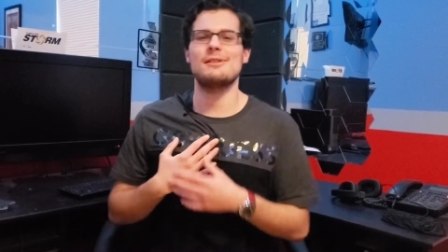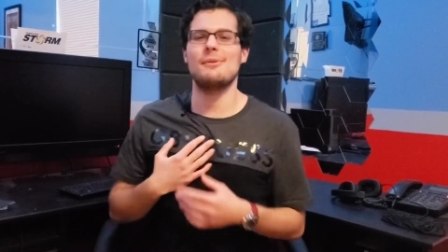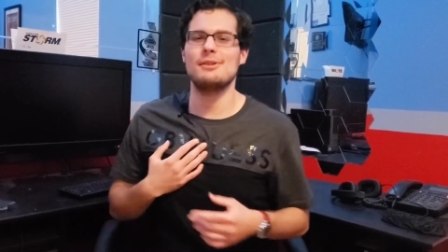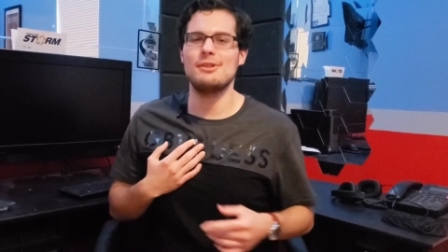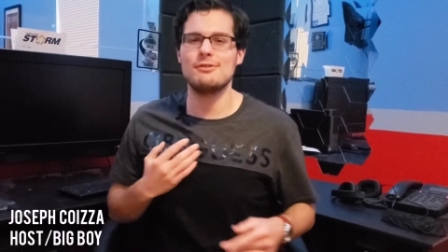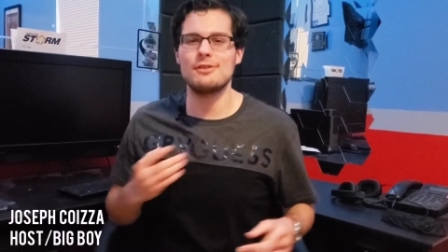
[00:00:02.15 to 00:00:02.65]
as
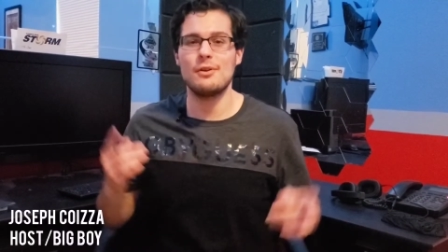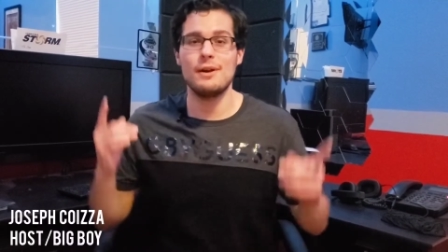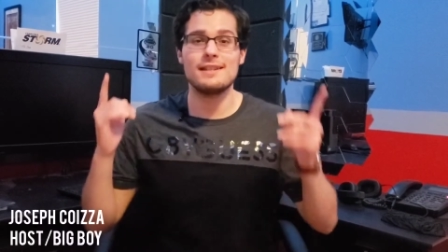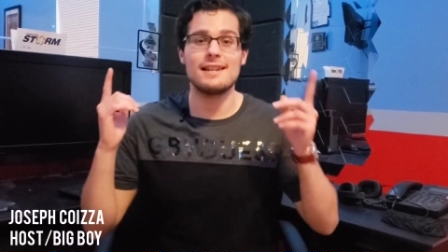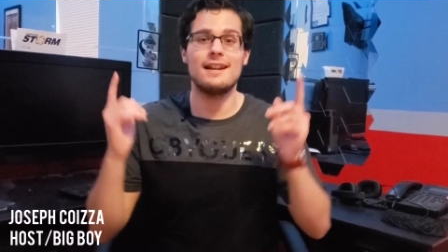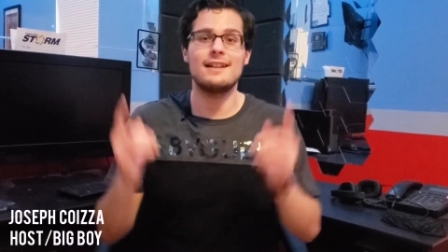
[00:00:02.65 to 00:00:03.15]
always, Joseph
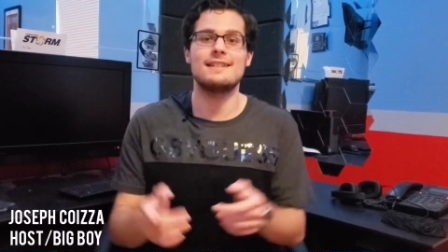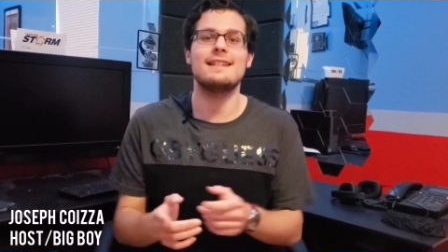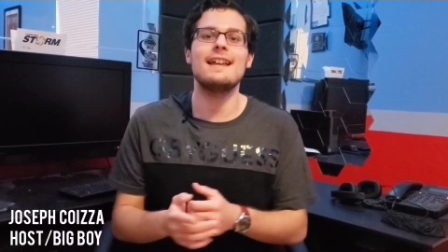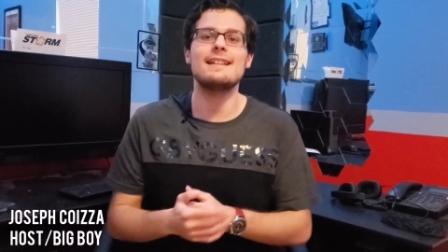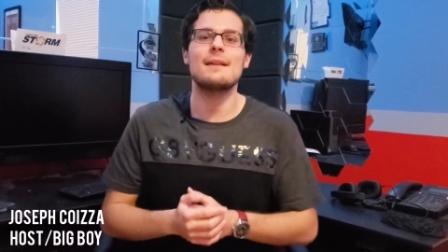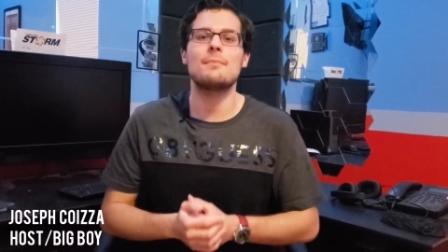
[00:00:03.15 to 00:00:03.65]
Coizza, and on
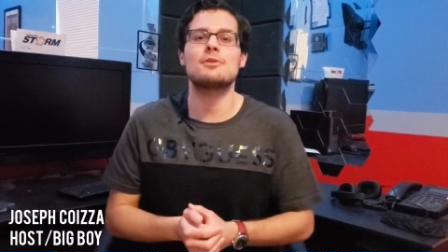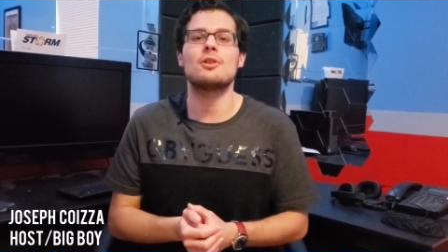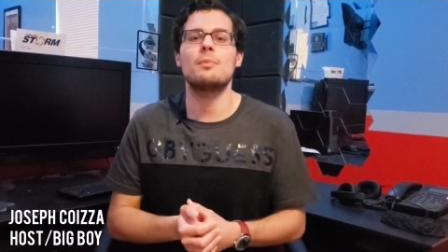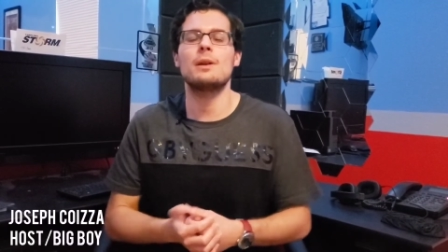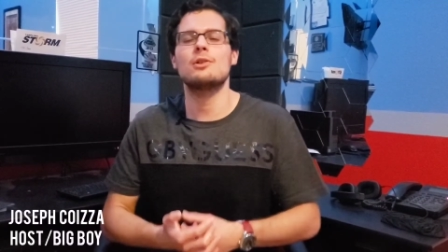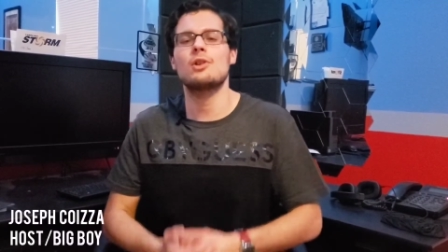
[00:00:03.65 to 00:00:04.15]
today's
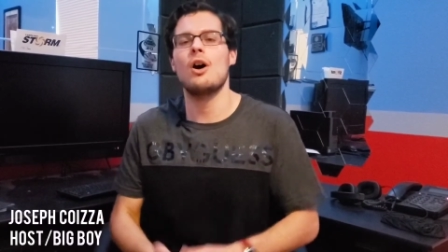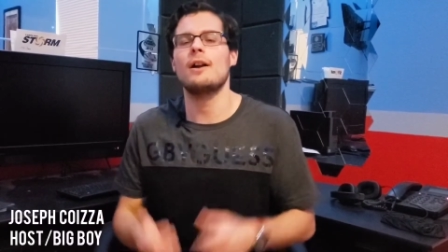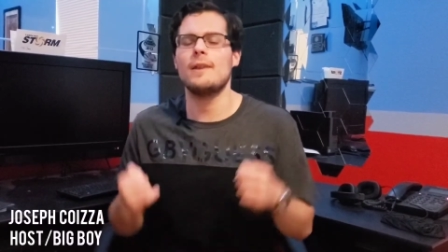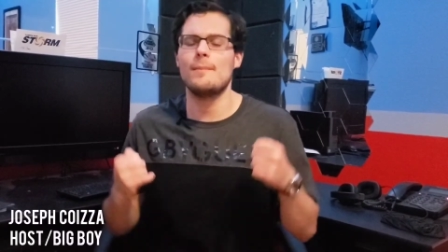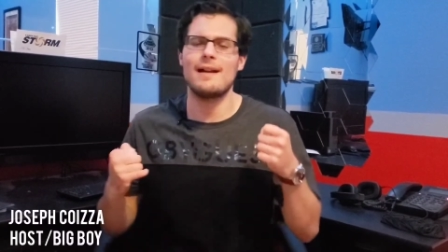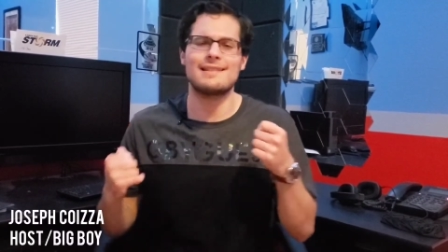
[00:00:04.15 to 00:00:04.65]
episode, we are
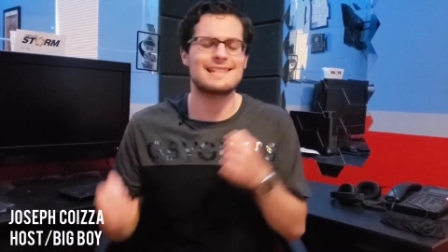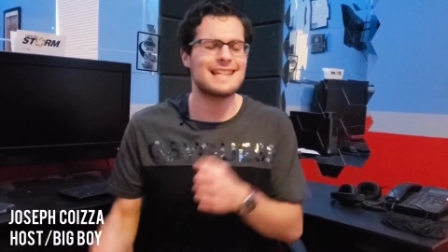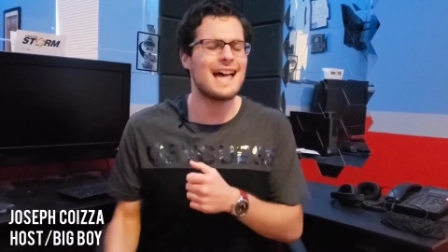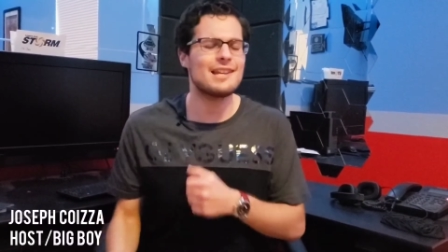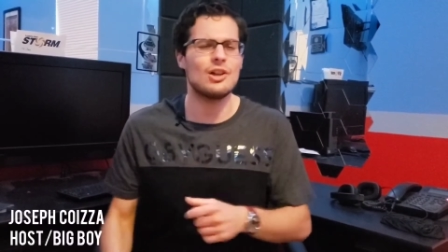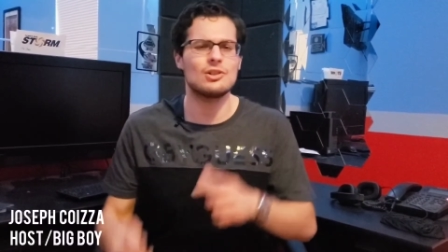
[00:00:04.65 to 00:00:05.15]
talking about
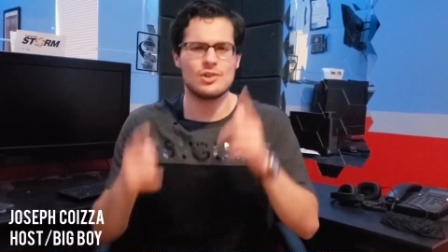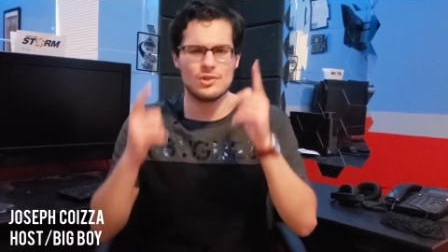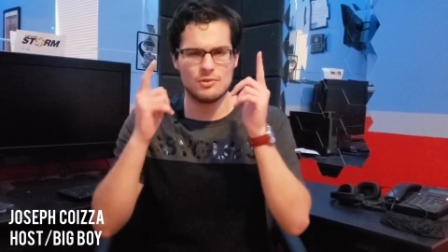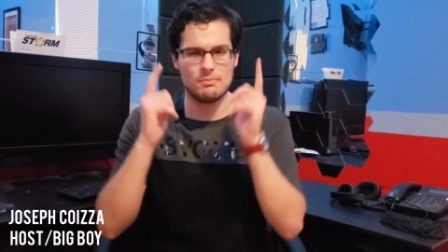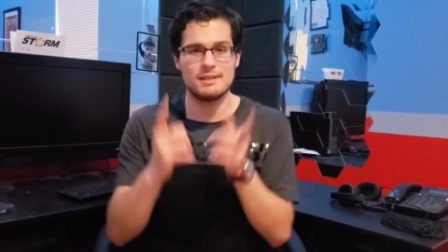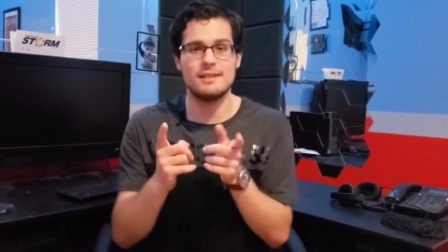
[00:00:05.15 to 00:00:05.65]
side
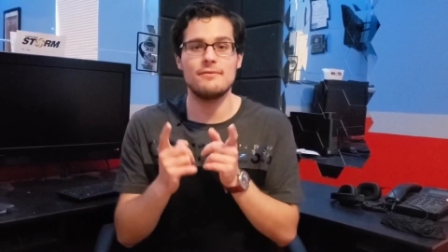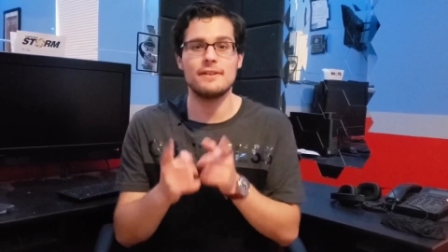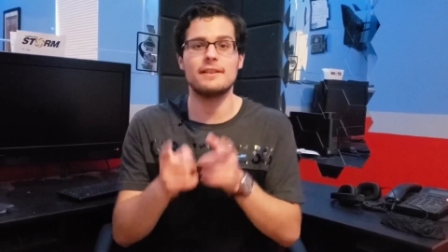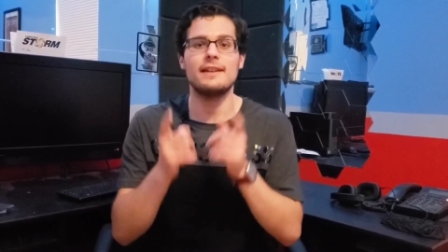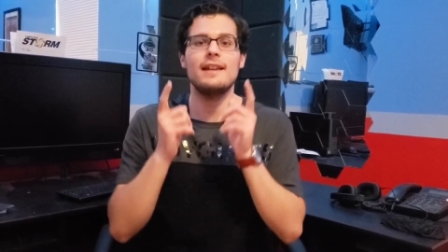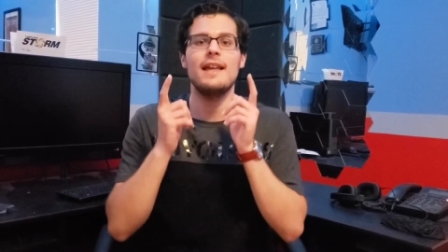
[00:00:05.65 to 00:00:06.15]
hustles,
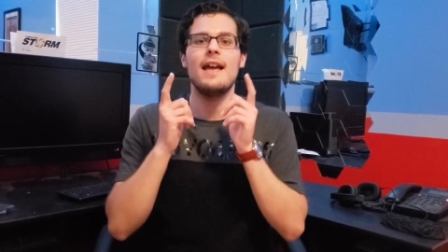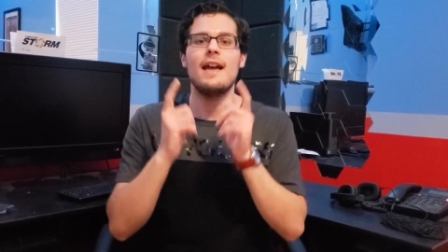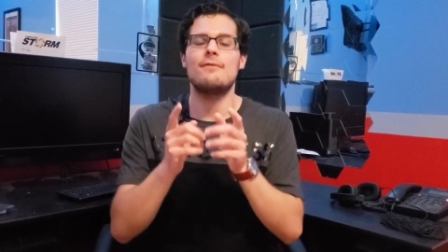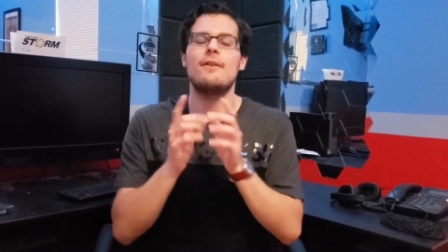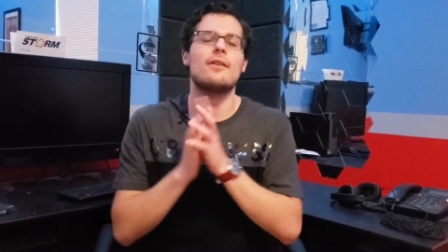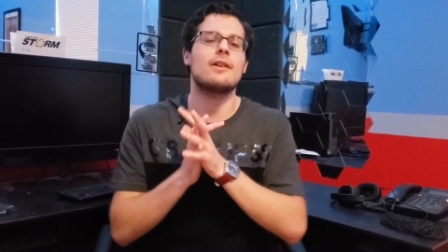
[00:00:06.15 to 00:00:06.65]
specifically
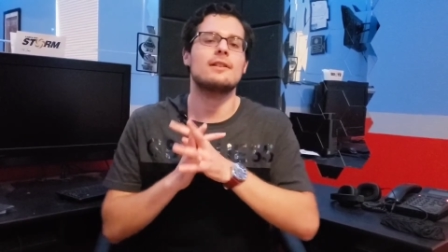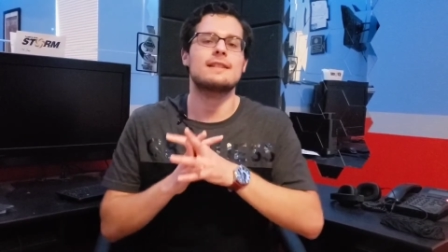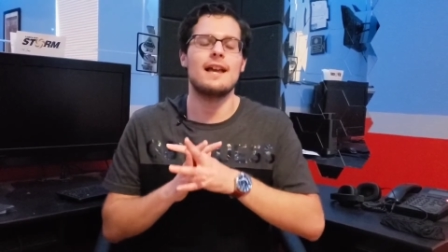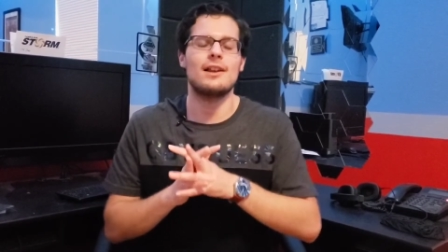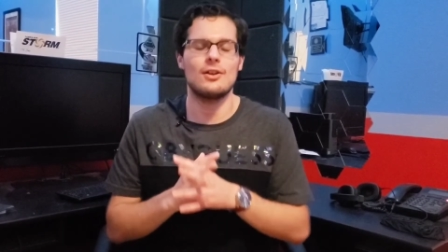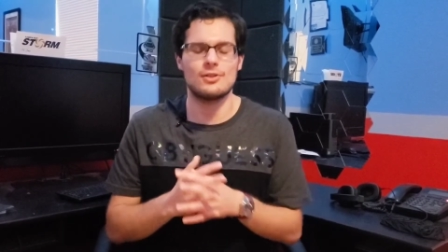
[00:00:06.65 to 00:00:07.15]
a very
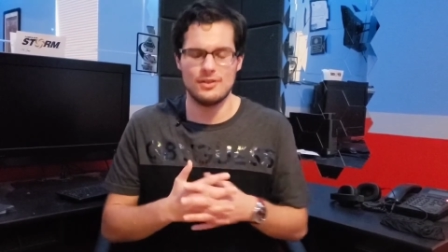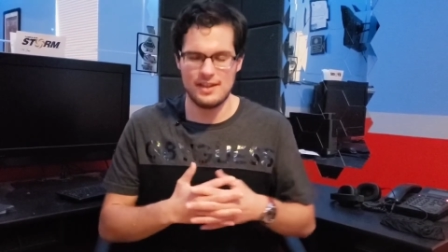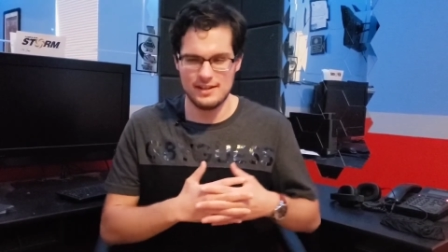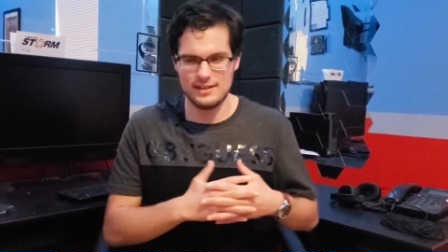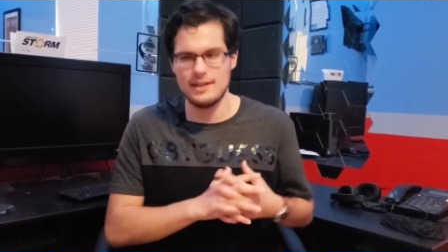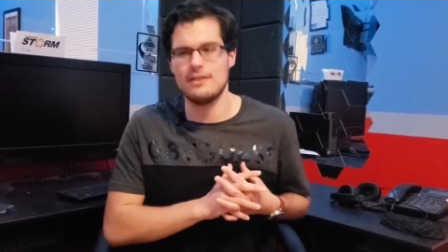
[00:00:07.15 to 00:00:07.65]
side hustle
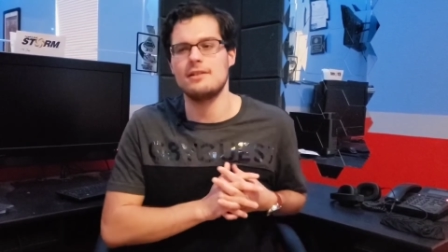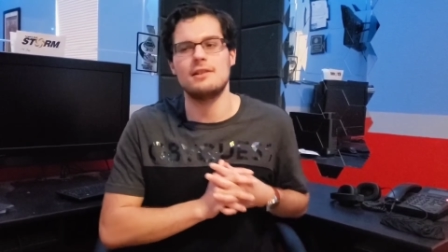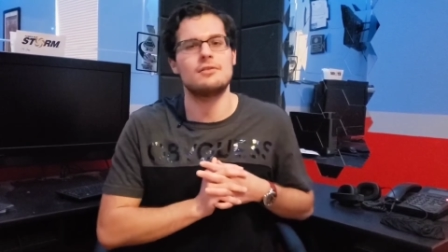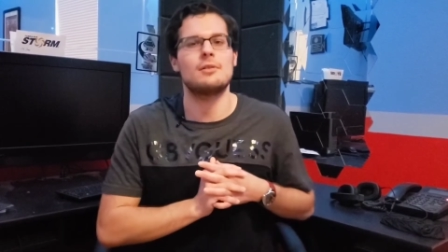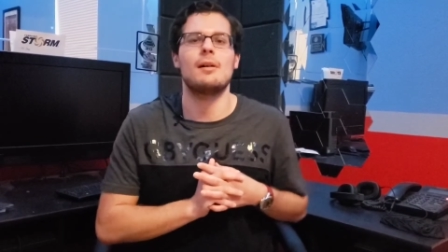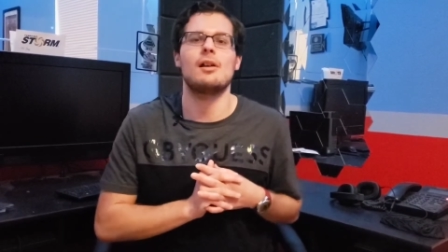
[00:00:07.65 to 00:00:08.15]
that is near and
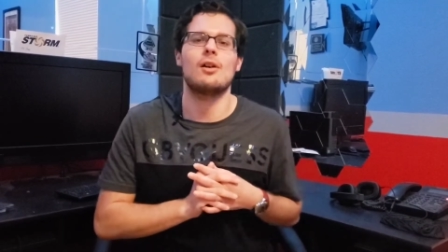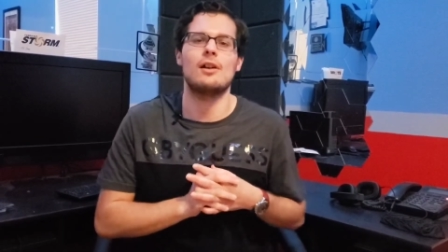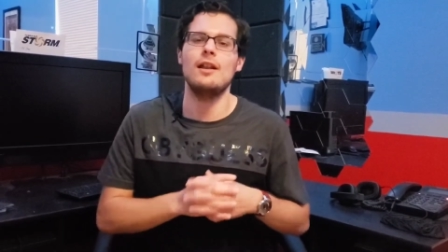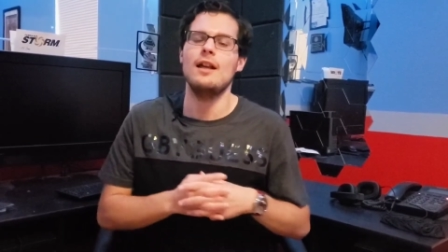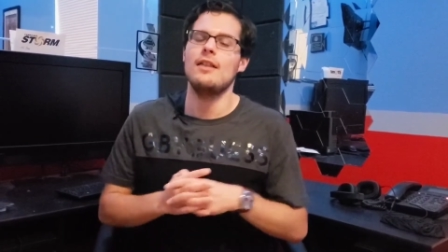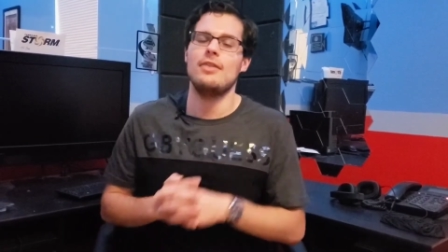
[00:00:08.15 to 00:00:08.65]
dear to my heart,